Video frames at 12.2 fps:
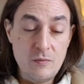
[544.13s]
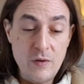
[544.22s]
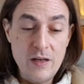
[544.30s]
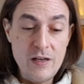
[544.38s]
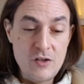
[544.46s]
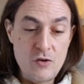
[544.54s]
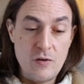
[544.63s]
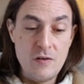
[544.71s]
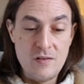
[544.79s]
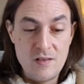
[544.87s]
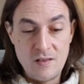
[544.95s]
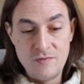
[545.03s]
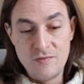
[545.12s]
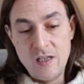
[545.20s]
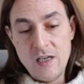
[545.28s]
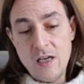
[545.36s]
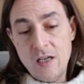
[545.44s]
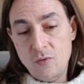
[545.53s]
can really enjoy yourself.
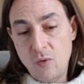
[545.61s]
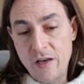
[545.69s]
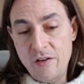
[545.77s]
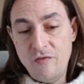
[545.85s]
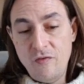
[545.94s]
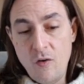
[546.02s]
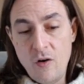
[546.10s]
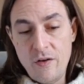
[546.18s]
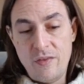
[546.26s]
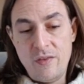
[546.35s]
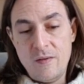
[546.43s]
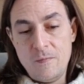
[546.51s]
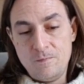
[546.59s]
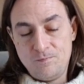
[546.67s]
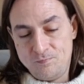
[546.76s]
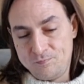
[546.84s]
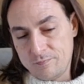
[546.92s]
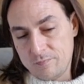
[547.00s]
24th,
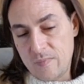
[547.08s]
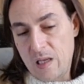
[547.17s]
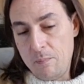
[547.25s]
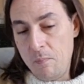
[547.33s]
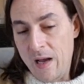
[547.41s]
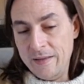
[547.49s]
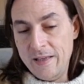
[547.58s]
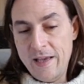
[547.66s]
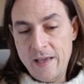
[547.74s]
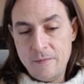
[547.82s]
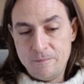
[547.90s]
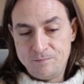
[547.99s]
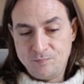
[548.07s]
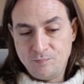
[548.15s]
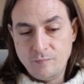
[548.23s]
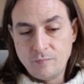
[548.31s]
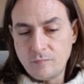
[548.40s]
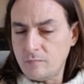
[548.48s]
Monday,
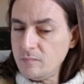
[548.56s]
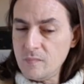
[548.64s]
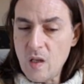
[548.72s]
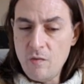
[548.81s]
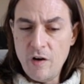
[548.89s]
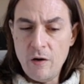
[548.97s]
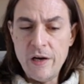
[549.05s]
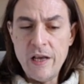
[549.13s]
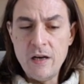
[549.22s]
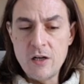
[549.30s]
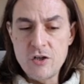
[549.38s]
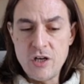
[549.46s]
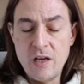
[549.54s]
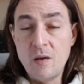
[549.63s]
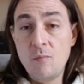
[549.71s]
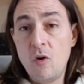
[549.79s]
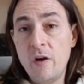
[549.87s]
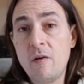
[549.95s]
very
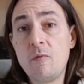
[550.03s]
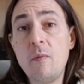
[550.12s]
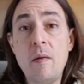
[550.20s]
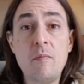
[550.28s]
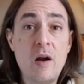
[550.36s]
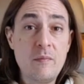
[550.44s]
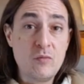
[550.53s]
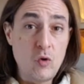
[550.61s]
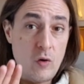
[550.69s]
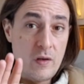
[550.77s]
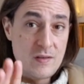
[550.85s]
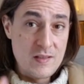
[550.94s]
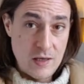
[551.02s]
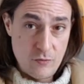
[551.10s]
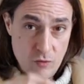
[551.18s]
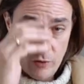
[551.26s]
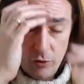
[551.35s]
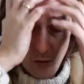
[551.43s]
energetic morning. Remember, I'm talking
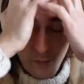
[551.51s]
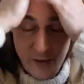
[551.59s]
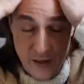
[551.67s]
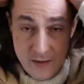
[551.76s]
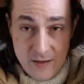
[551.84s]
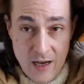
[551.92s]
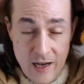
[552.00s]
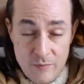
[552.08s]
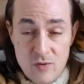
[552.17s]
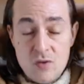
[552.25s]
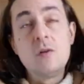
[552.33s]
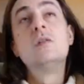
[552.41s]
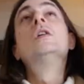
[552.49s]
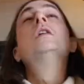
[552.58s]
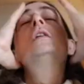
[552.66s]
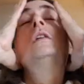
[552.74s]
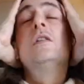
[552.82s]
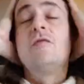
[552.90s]
Central European time, so
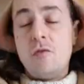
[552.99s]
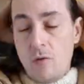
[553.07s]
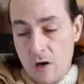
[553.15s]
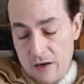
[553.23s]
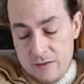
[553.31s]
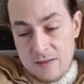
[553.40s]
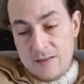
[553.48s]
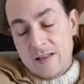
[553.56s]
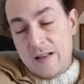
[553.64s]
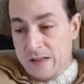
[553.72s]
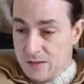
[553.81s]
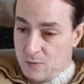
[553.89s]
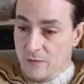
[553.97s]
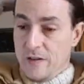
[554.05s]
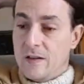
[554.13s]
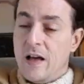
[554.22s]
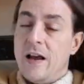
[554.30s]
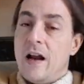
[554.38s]
if you are in the States, move
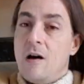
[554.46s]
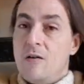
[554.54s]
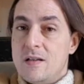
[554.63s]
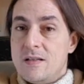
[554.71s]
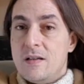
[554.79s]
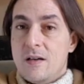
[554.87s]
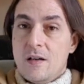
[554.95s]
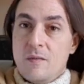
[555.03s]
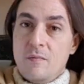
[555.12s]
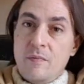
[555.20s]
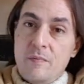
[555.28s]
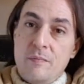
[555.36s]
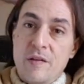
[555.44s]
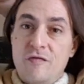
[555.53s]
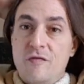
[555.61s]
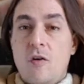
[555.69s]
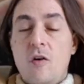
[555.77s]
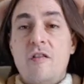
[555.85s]
it 9 hours
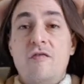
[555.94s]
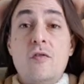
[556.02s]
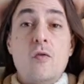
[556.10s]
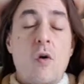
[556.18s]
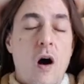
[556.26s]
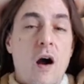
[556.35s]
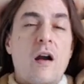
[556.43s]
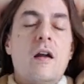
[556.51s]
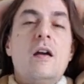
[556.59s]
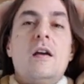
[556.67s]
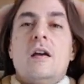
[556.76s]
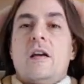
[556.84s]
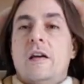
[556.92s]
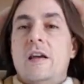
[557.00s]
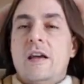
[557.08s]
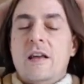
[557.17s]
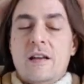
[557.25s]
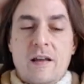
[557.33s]
before. If you are
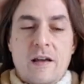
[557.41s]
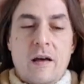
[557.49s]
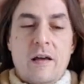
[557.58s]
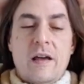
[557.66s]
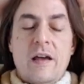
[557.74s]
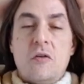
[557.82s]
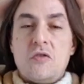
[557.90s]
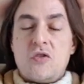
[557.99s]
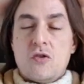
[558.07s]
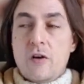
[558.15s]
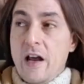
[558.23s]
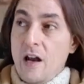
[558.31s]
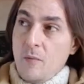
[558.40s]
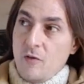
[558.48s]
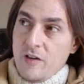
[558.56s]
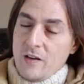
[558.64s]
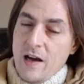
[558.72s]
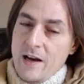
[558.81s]
in Australia,
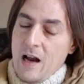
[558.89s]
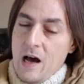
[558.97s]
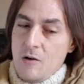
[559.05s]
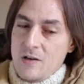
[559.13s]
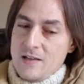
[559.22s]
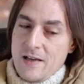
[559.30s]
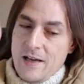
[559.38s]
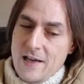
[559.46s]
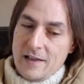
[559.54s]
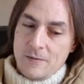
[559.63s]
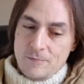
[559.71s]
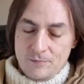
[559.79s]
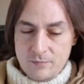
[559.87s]
move it 9 hours ahead.